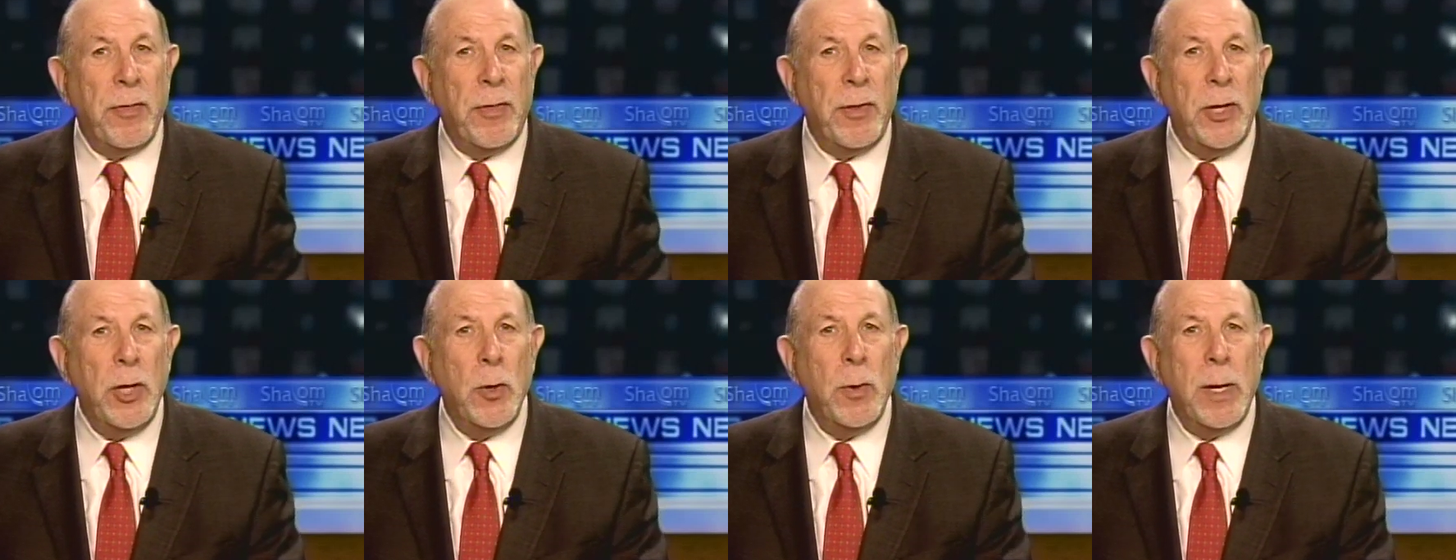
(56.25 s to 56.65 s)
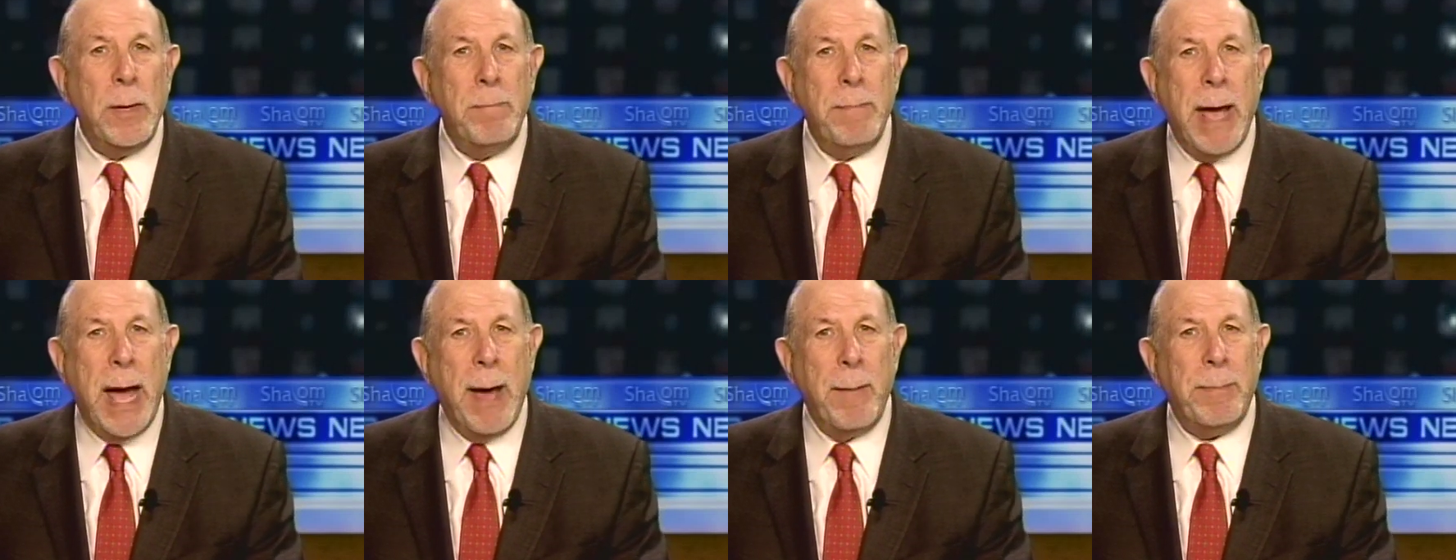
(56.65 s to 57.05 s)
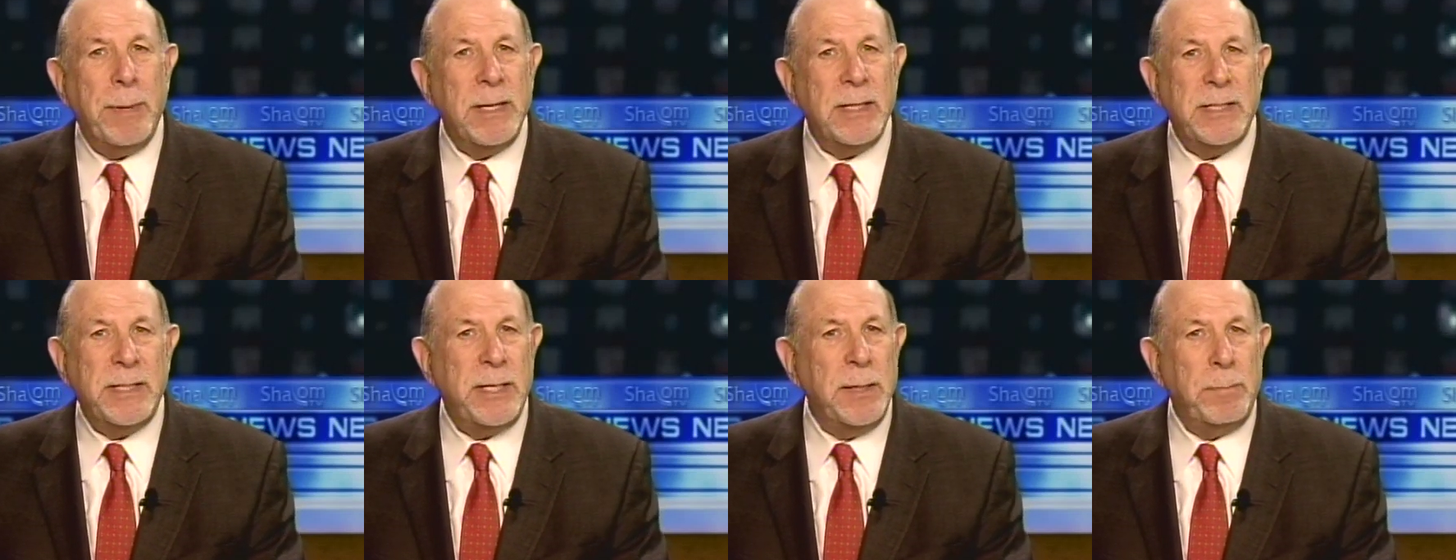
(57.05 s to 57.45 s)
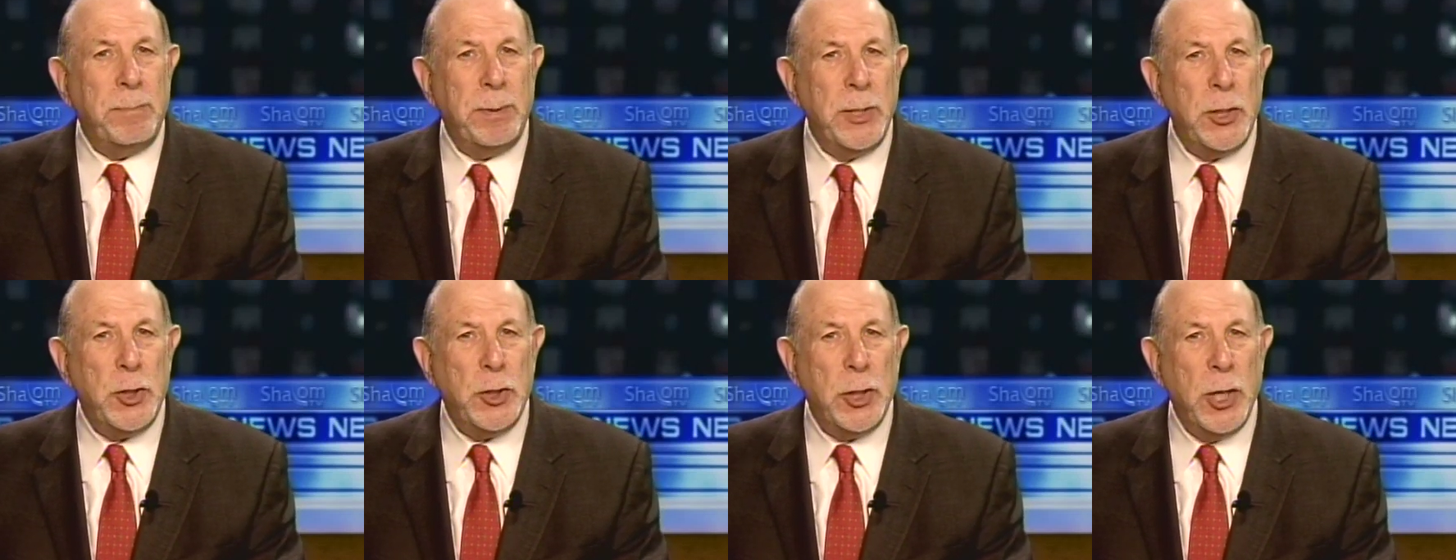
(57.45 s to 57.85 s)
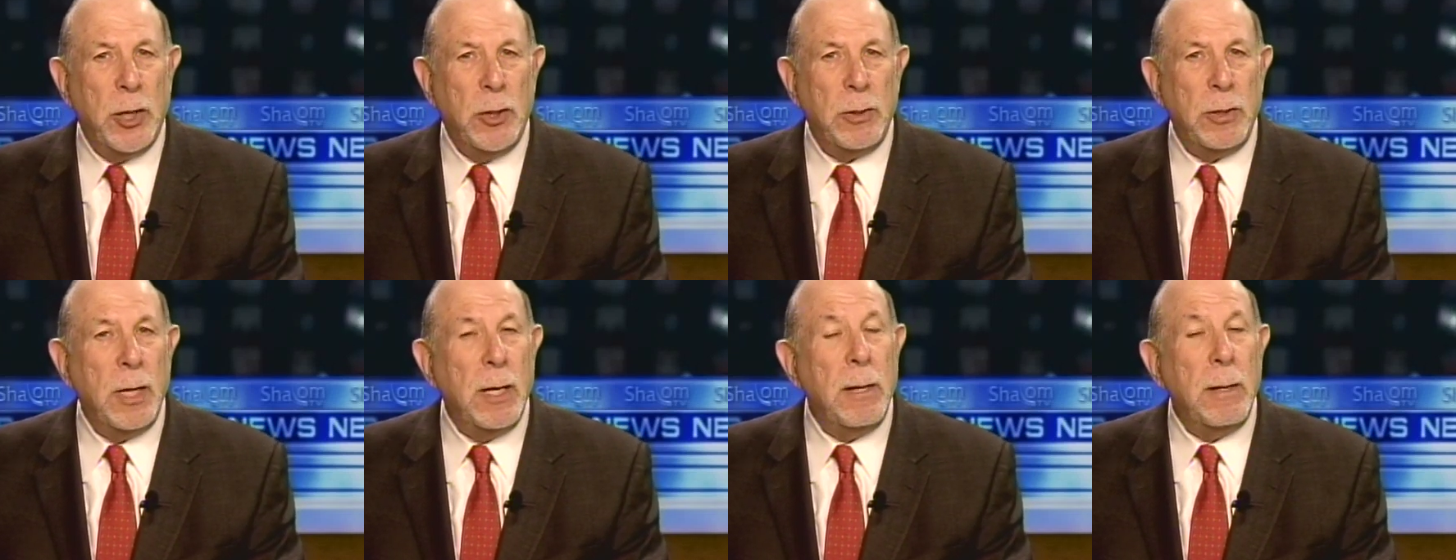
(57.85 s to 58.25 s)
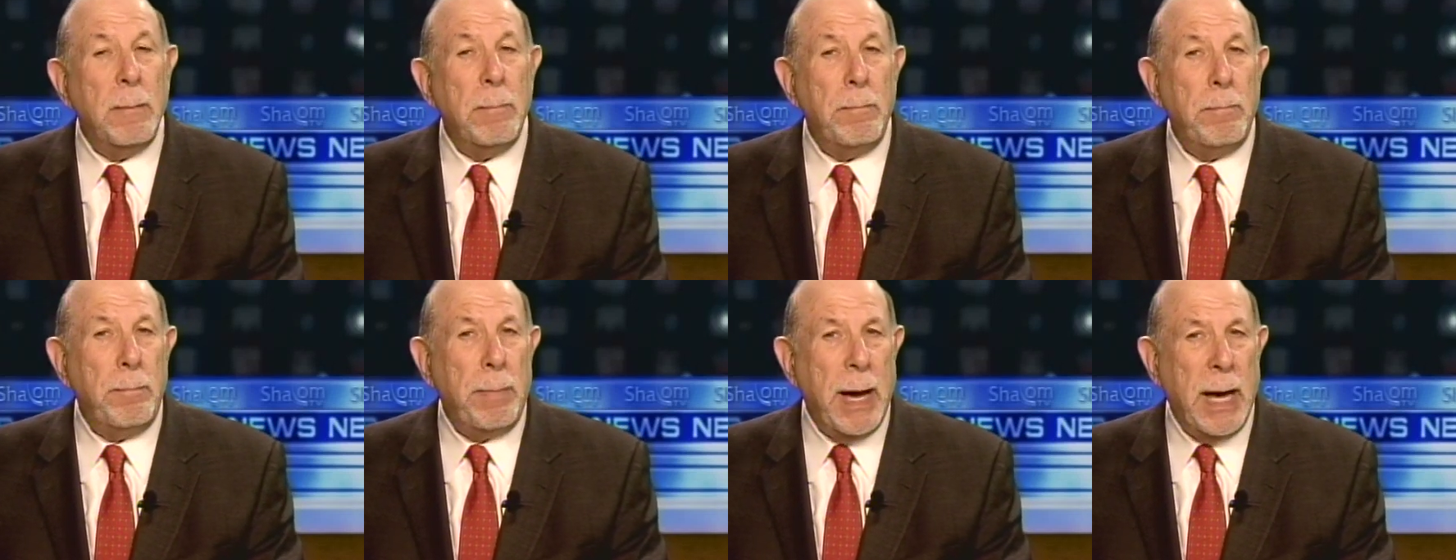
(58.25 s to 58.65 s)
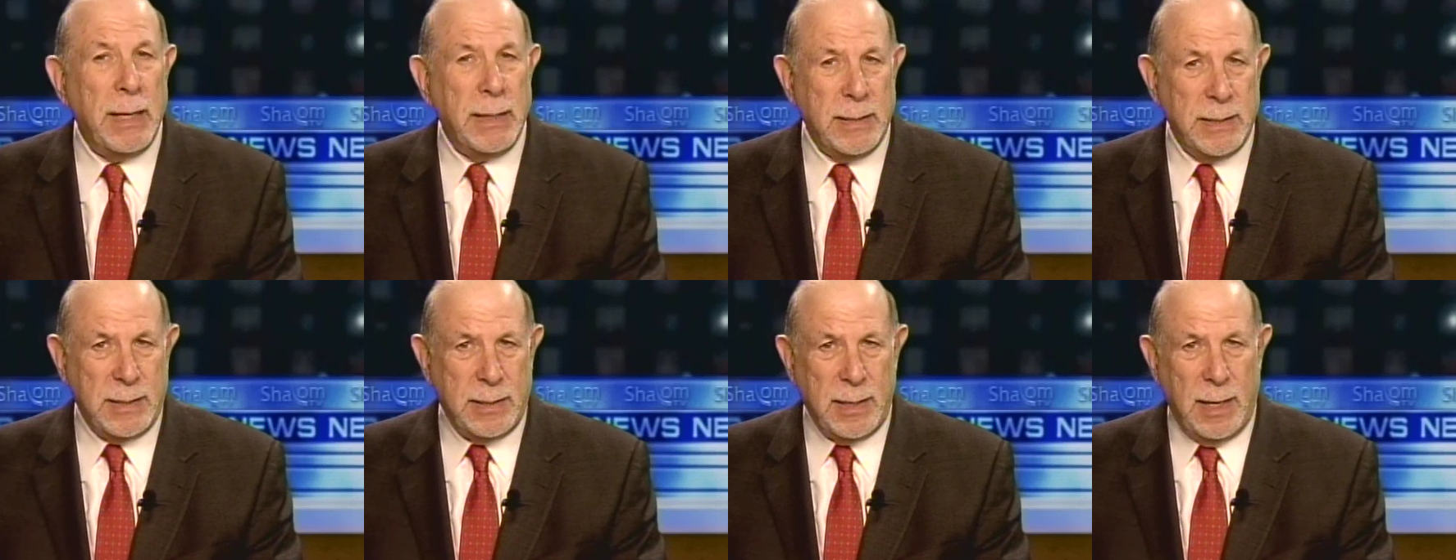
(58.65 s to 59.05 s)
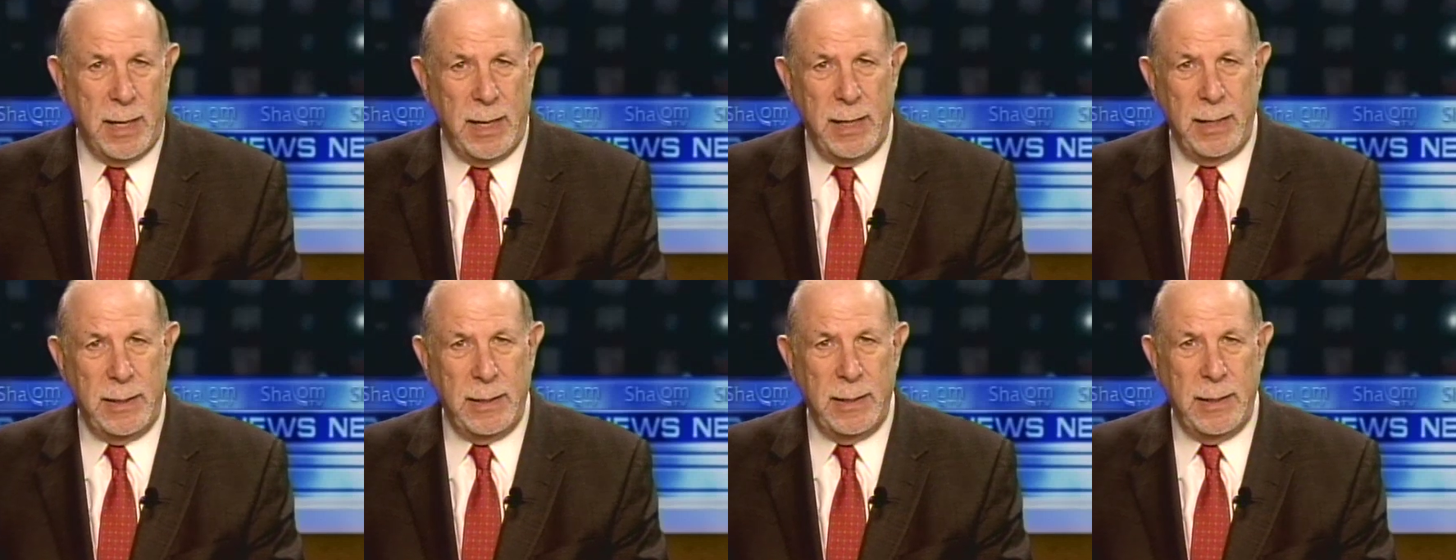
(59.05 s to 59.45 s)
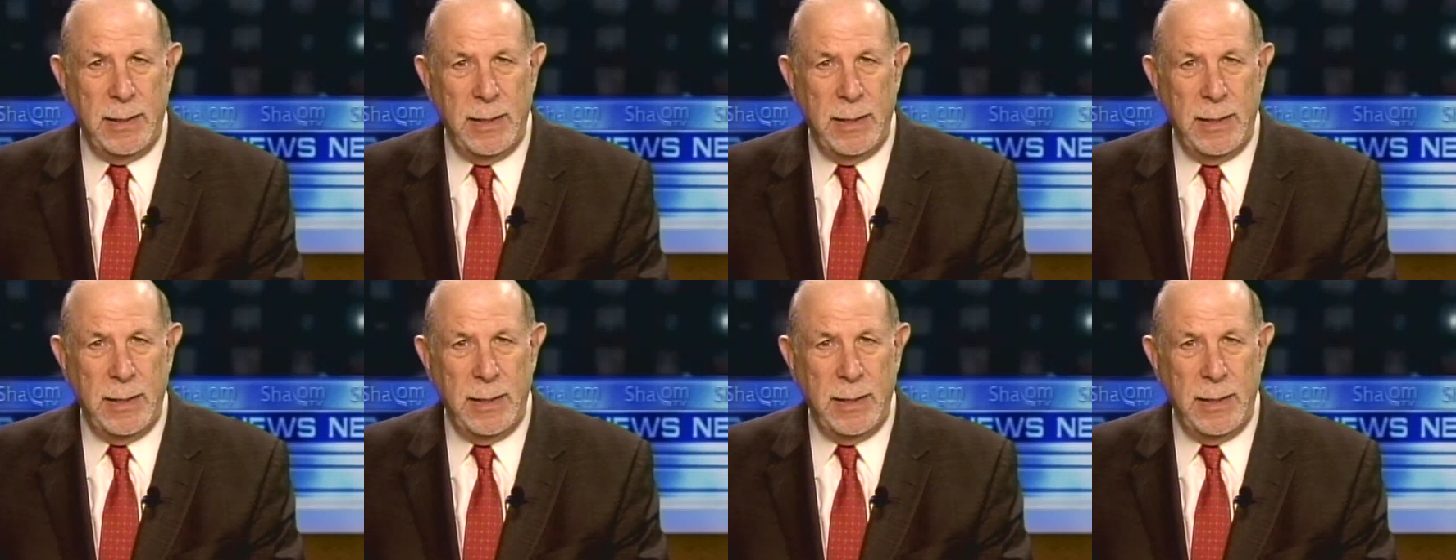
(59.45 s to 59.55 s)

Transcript: the UN map simply showed Palestine